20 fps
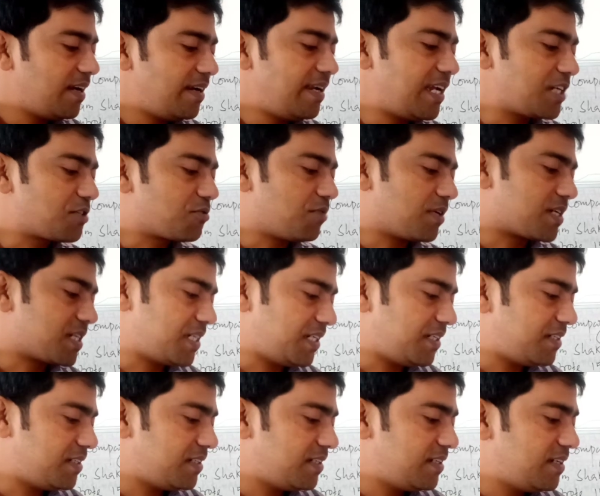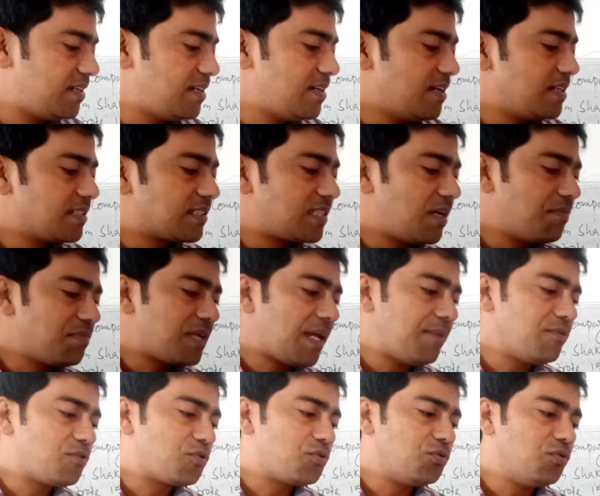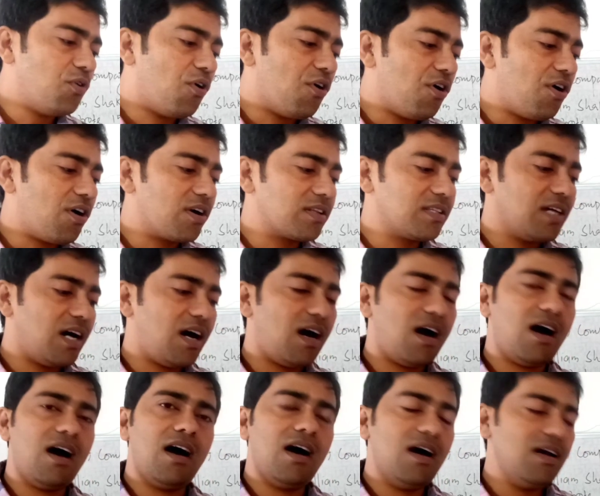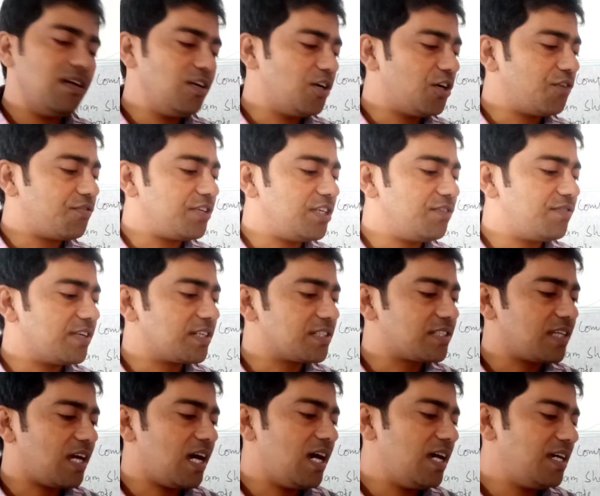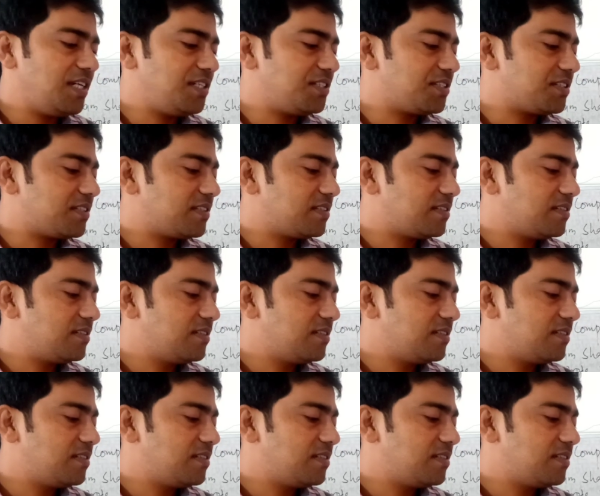Next quatrain. Sometimes too hot the eye of heaven shines,